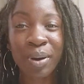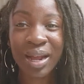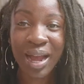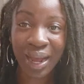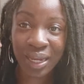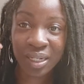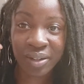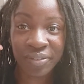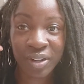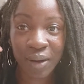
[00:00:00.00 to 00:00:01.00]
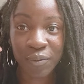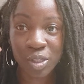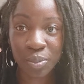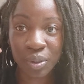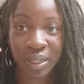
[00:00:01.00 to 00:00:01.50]
kind of
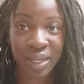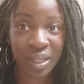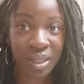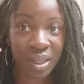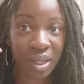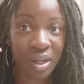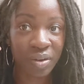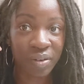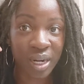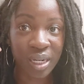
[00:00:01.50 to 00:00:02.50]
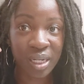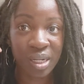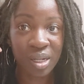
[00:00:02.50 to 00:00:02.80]
comfortable length, right?